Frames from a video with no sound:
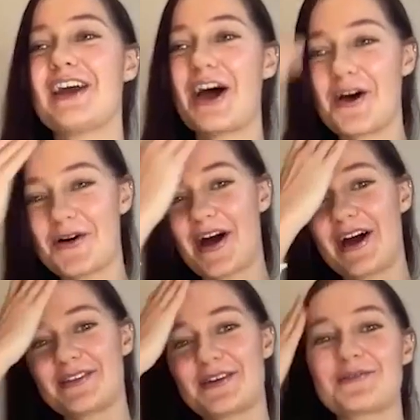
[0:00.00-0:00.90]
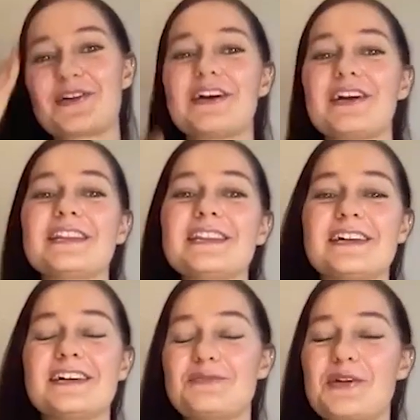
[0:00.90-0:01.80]
now uh, that we're in
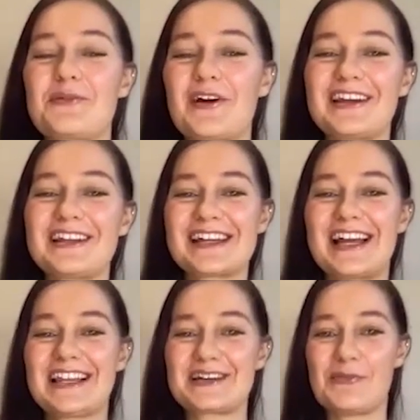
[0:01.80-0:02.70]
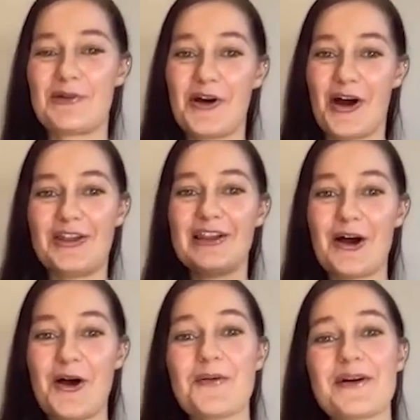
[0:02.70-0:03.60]
the beer market, it's kind of like more on a
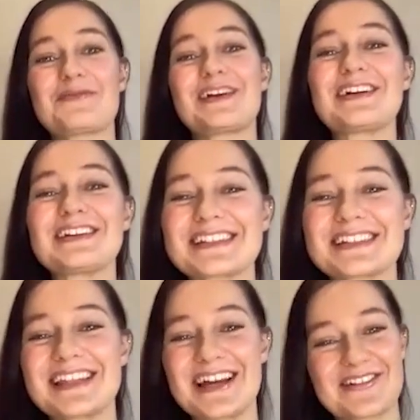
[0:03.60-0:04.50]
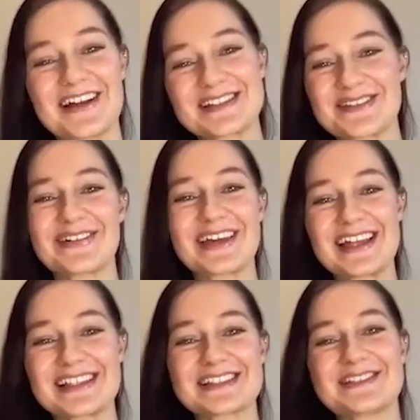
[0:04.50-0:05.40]
low, but we're going to see that rise up
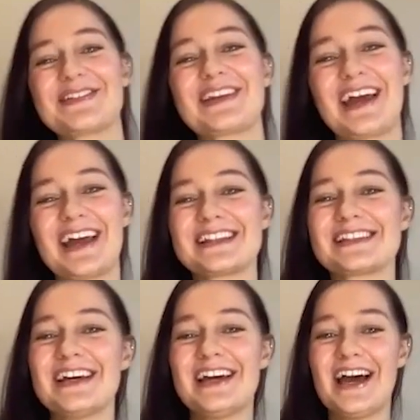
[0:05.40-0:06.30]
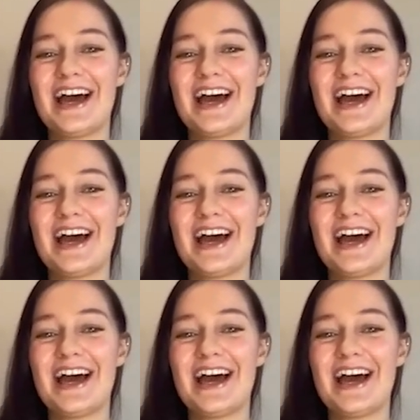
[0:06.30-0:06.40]
again soon. And